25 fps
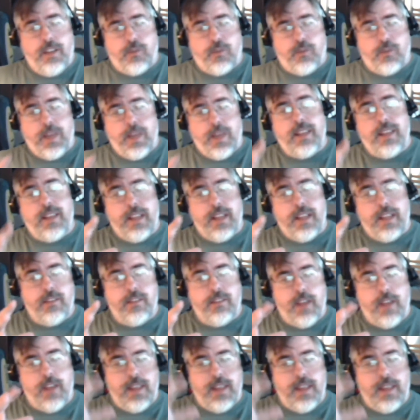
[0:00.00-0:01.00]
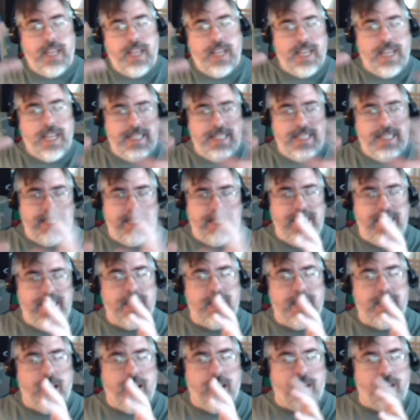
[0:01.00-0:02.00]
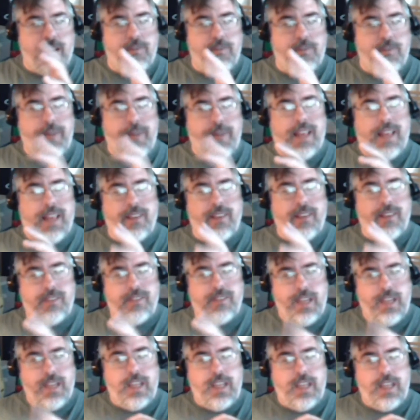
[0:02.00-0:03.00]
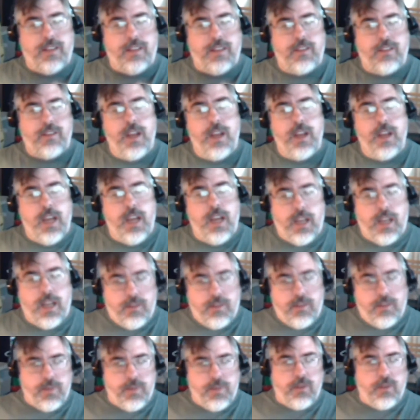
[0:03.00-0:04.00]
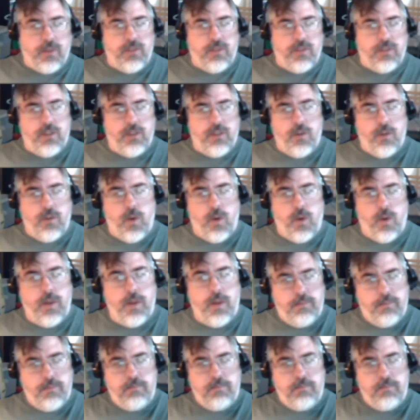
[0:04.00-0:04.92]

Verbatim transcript: Israelis and the idea of Palestinians as opposed to